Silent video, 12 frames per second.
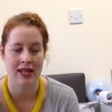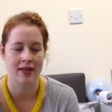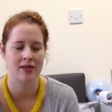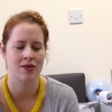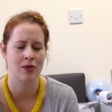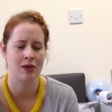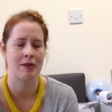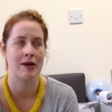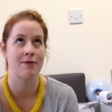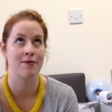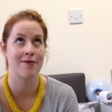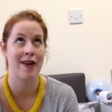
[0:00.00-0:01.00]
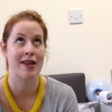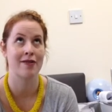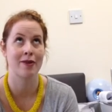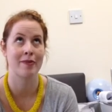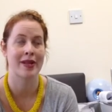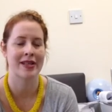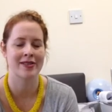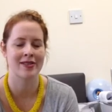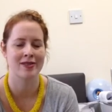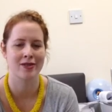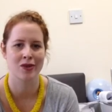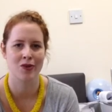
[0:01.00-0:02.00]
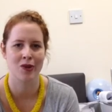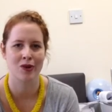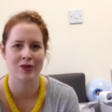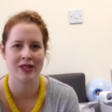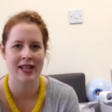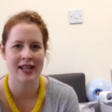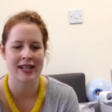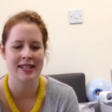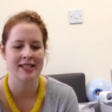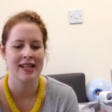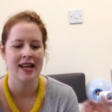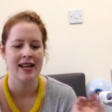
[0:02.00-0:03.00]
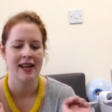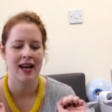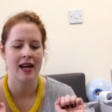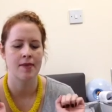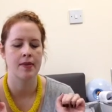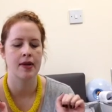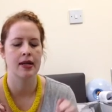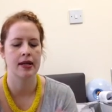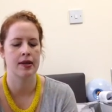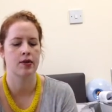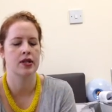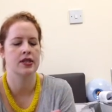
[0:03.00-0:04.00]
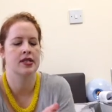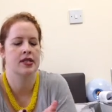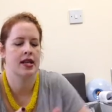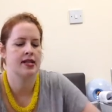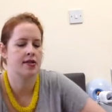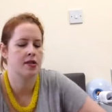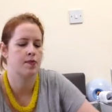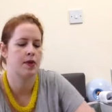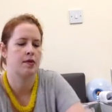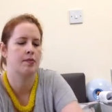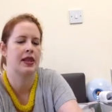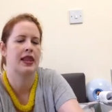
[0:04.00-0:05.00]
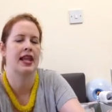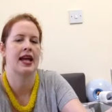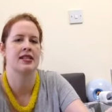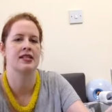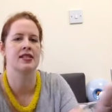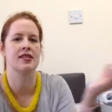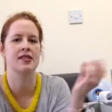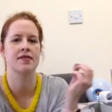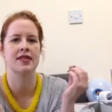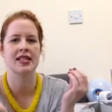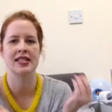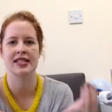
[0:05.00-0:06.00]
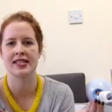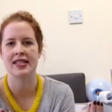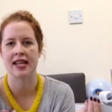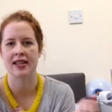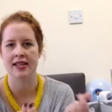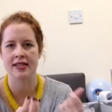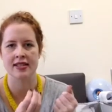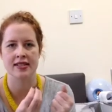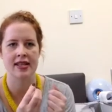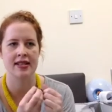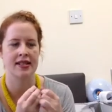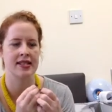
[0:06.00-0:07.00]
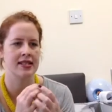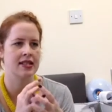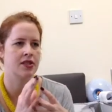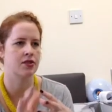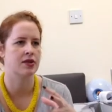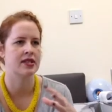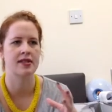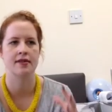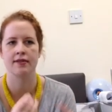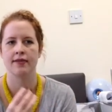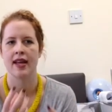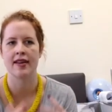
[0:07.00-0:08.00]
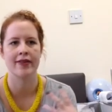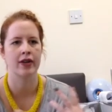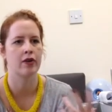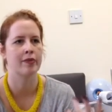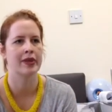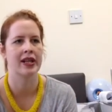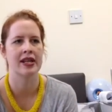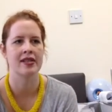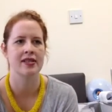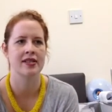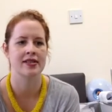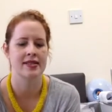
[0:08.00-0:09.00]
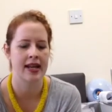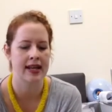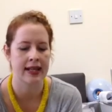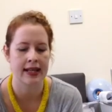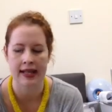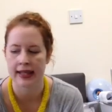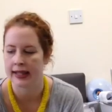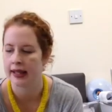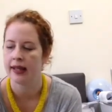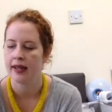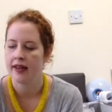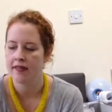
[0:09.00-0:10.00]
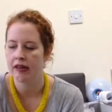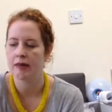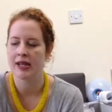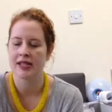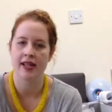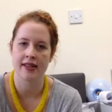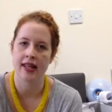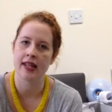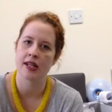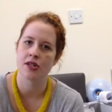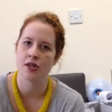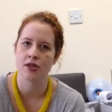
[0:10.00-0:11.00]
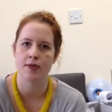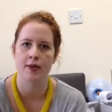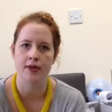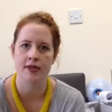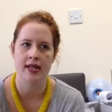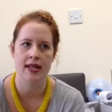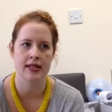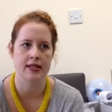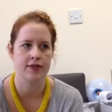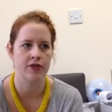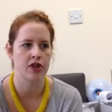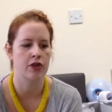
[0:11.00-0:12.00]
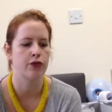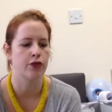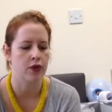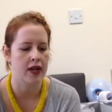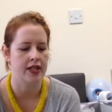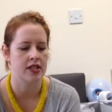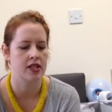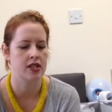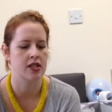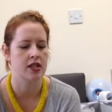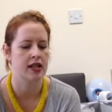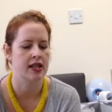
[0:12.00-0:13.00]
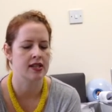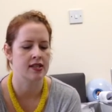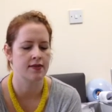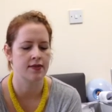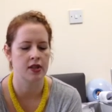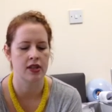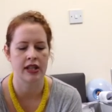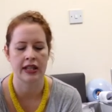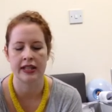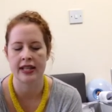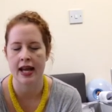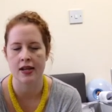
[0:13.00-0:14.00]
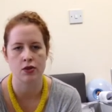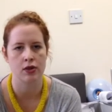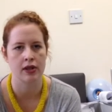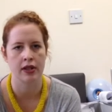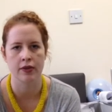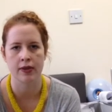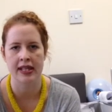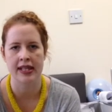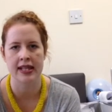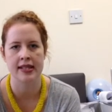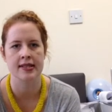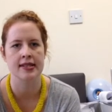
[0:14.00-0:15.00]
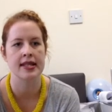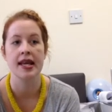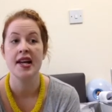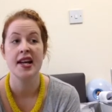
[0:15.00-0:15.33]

here, because it's one of my favourite places in the world to eat. Um, it just has these big platters of these salads and these interesting flavour combinations. And again, very much like the Anna Jones books, it's very fresh, it's very natural ingredients,